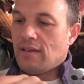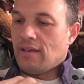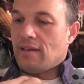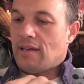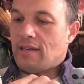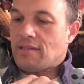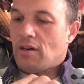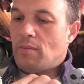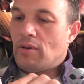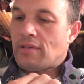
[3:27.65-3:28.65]
And it's
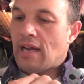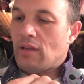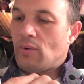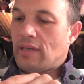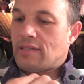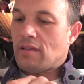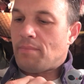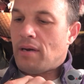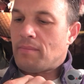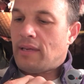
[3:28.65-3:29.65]
almost Halloween, so
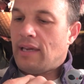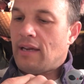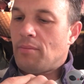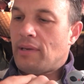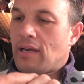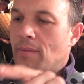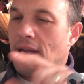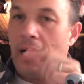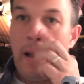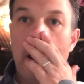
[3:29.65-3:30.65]
the Pumm-King will be
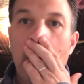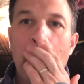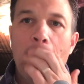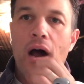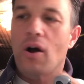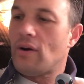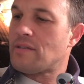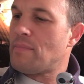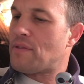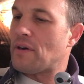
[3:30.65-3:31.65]
coming out. Oh,
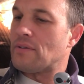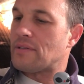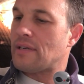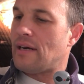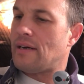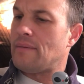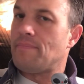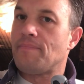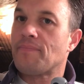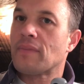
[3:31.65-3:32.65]
his mythos.
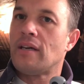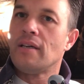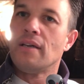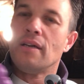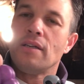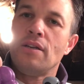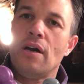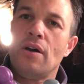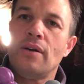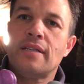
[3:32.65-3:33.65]
You
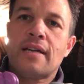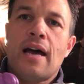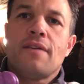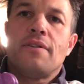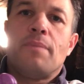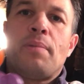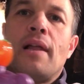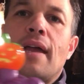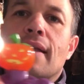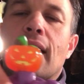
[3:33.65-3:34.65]
know, he's kind of a
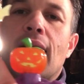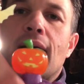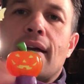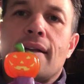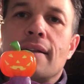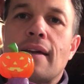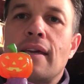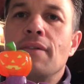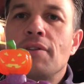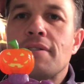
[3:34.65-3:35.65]
plant guy, kind of like
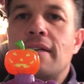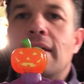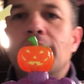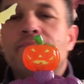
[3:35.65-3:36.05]
Evil Seed.